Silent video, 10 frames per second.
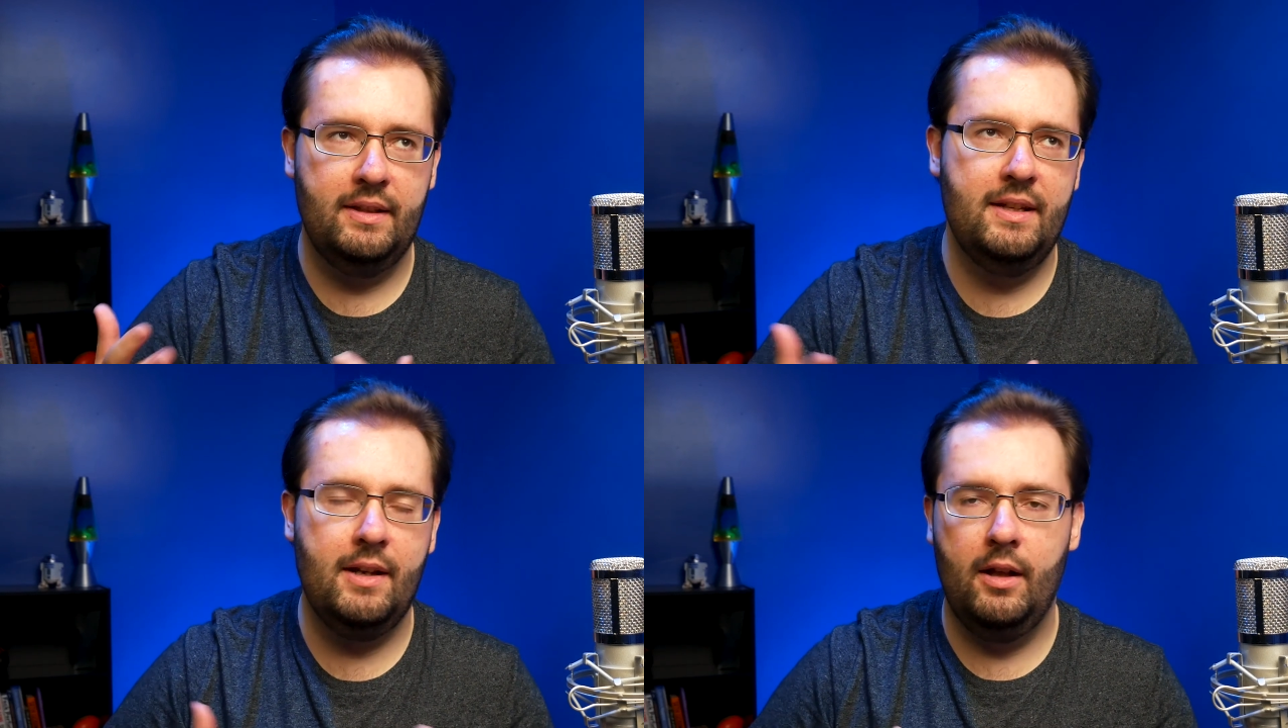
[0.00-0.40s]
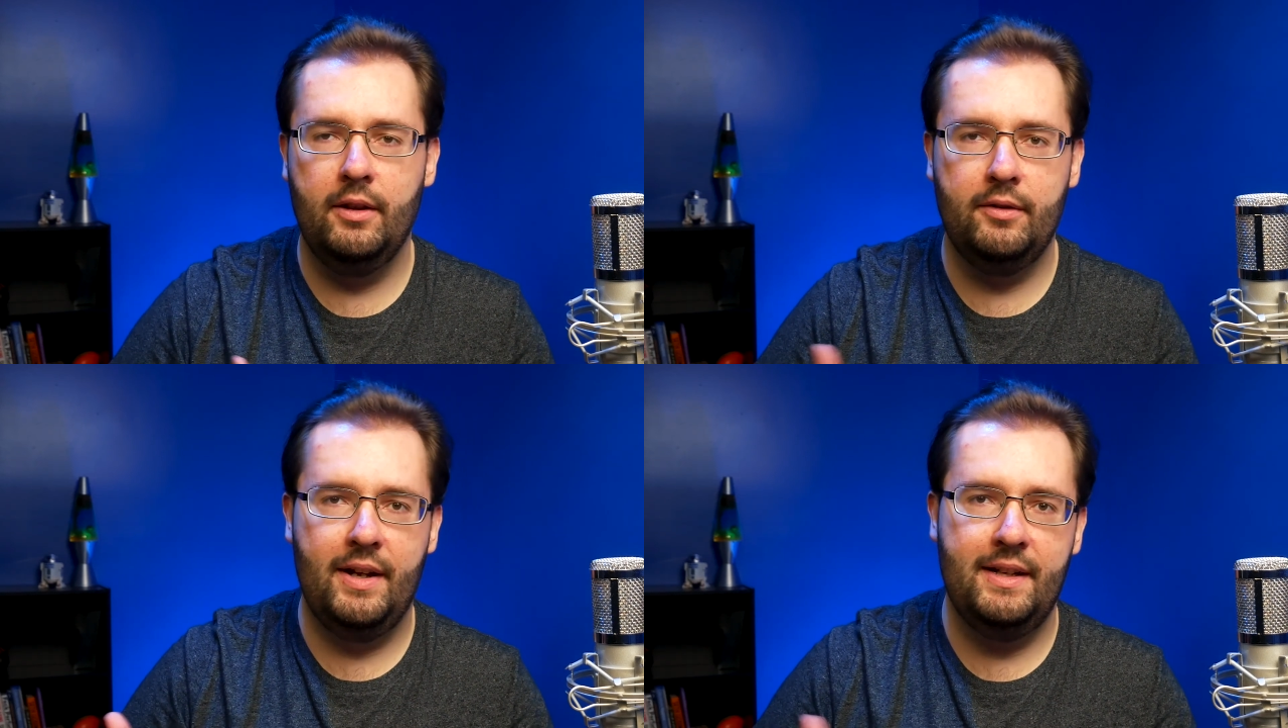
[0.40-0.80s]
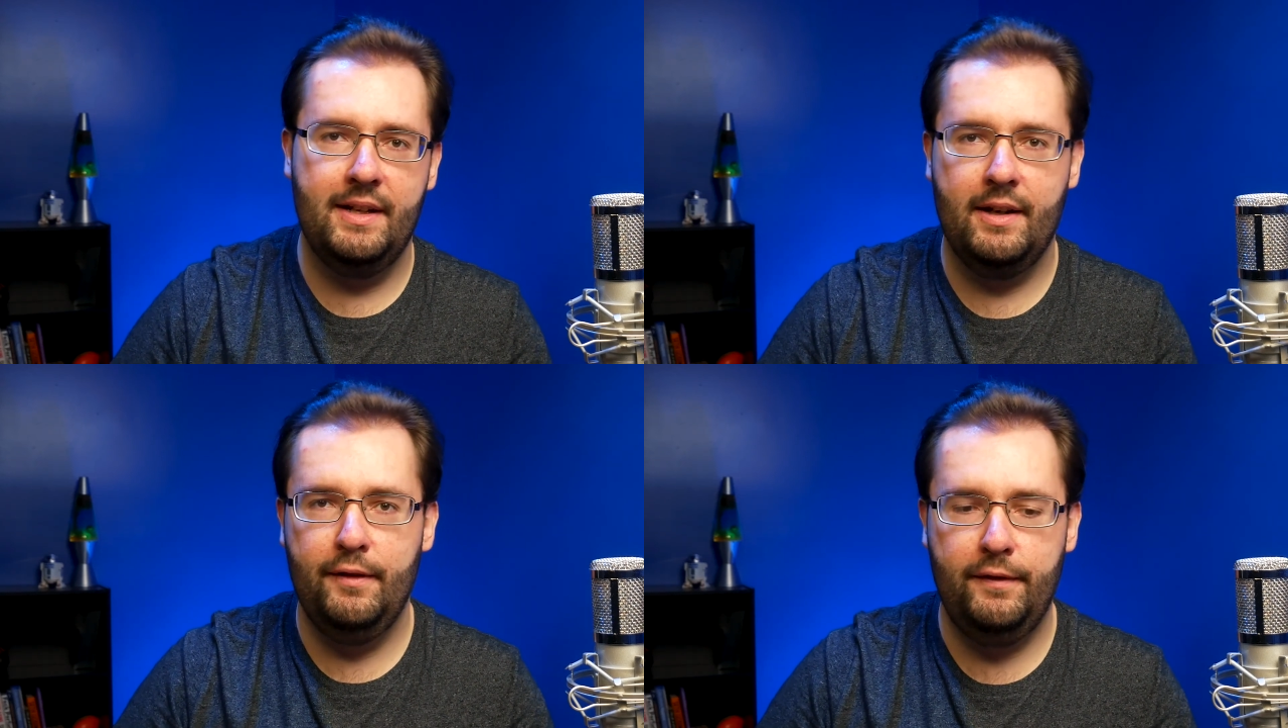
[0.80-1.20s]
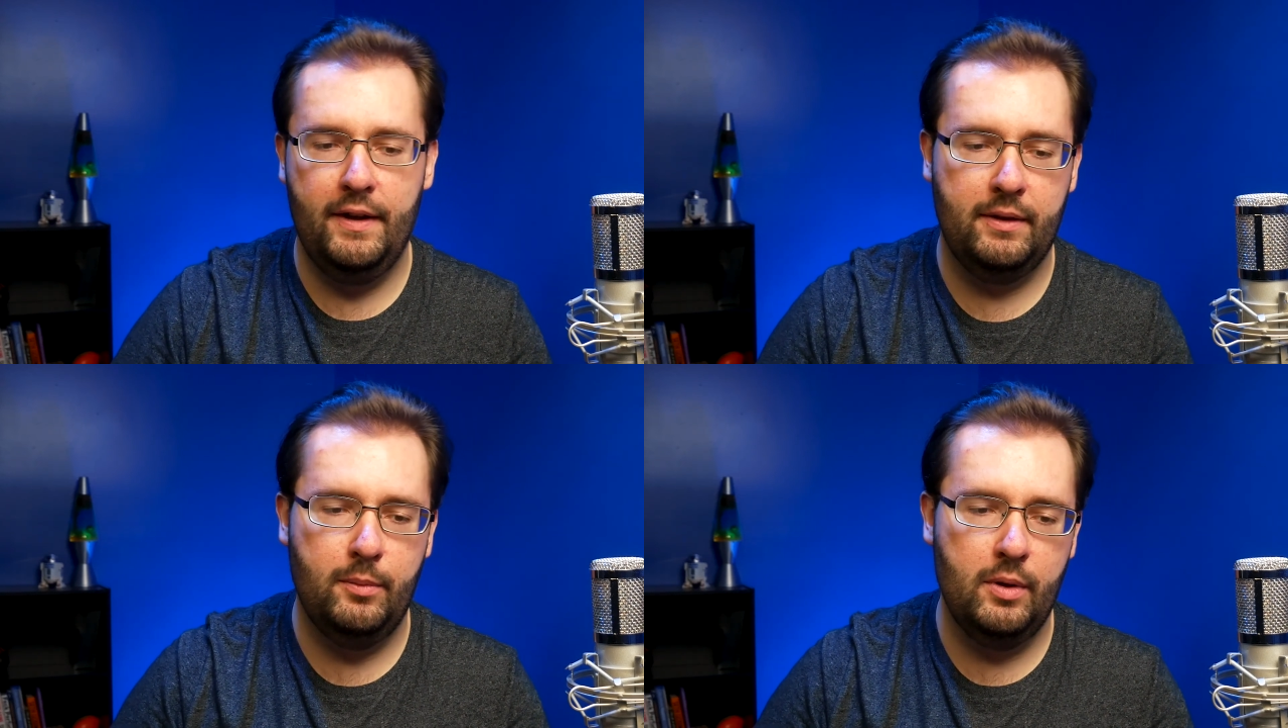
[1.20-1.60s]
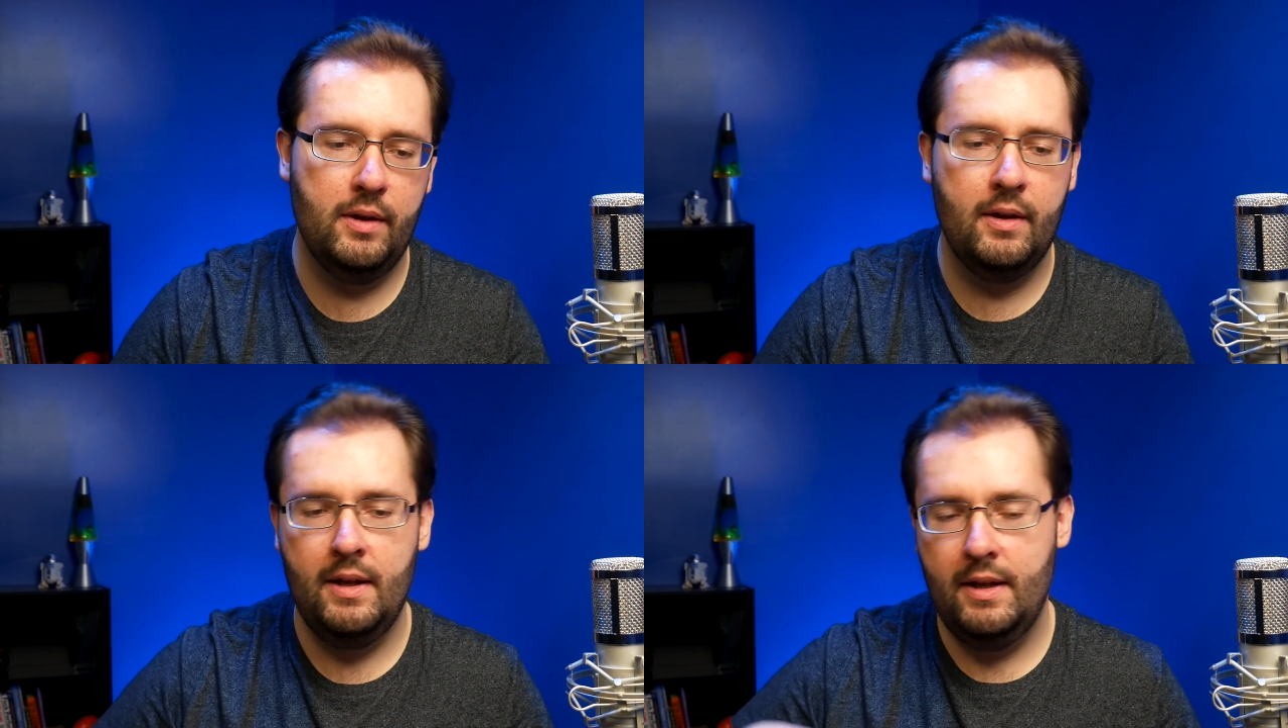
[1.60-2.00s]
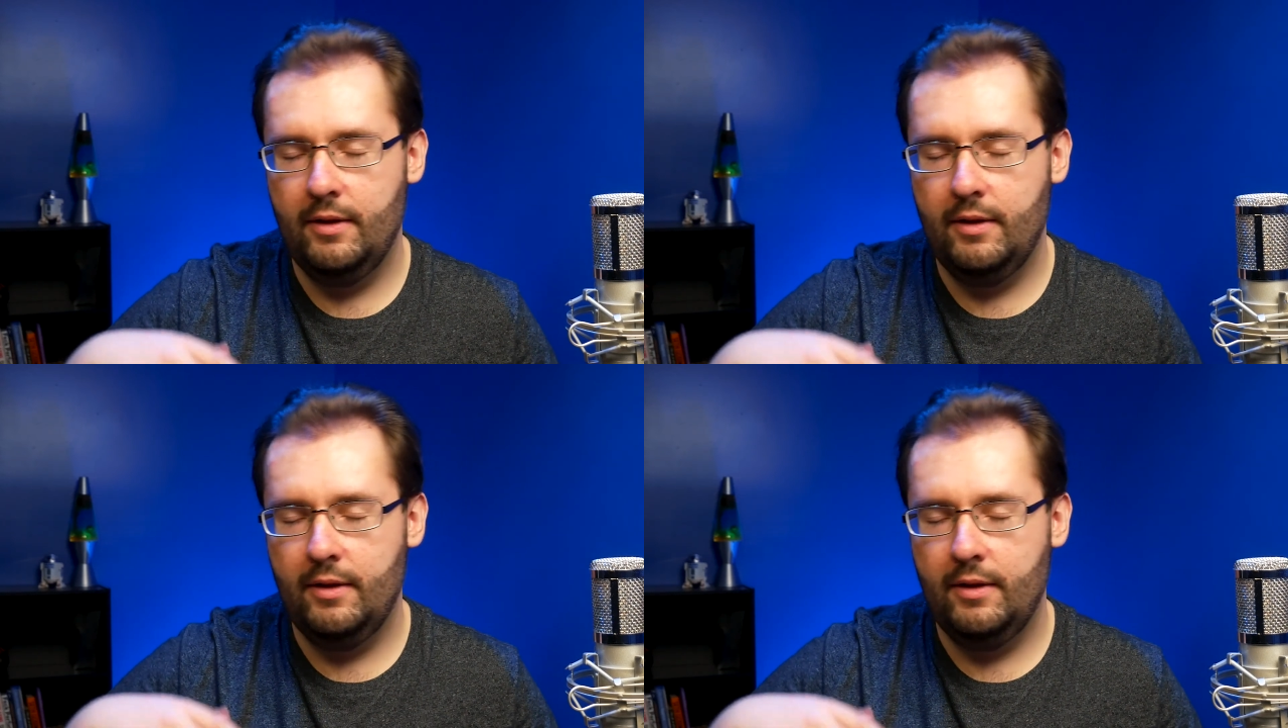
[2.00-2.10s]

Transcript: decolorating effect where it